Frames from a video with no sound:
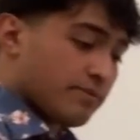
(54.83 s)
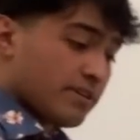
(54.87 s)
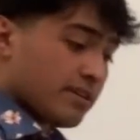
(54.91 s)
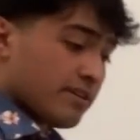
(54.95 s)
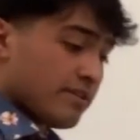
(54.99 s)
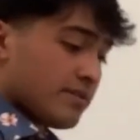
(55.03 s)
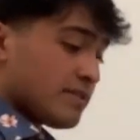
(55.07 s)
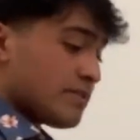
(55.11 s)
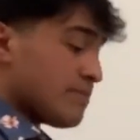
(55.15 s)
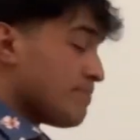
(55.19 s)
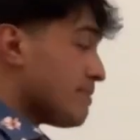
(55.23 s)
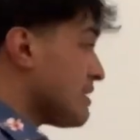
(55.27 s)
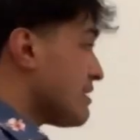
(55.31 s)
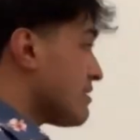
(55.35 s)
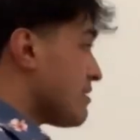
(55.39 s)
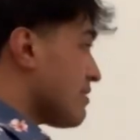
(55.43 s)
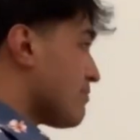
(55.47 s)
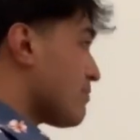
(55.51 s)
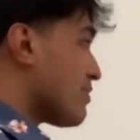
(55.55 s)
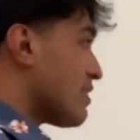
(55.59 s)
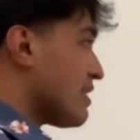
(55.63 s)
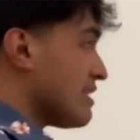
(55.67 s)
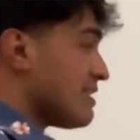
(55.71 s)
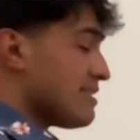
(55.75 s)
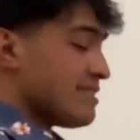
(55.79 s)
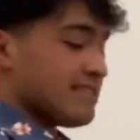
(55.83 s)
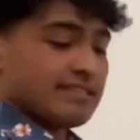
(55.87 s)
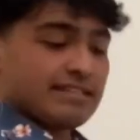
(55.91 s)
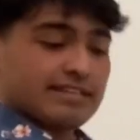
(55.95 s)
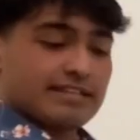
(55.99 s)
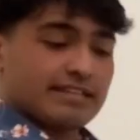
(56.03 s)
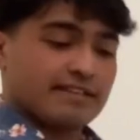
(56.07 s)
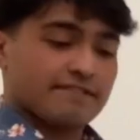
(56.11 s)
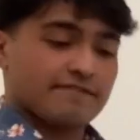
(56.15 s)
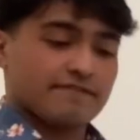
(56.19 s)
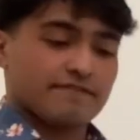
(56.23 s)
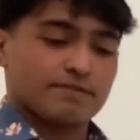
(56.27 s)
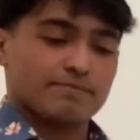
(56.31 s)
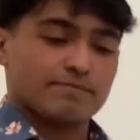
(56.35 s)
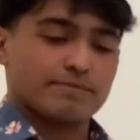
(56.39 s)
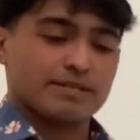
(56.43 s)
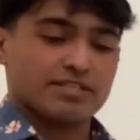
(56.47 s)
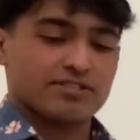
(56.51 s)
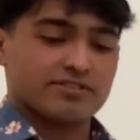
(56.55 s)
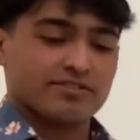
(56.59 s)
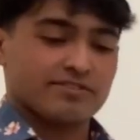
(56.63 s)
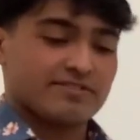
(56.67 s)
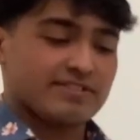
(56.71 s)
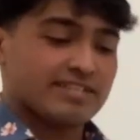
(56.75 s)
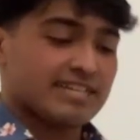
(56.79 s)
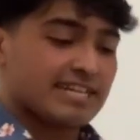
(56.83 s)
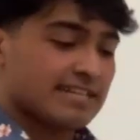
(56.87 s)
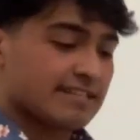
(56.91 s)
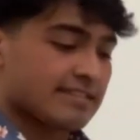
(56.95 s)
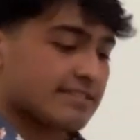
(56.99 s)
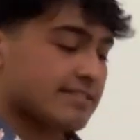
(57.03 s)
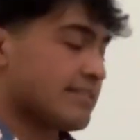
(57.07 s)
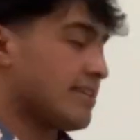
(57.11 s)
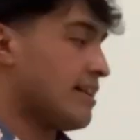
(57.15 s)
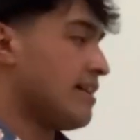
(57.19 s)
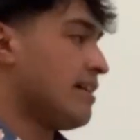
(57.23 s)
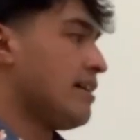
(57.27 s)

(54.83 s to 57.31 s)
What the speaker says: going to be summarizing an informational text.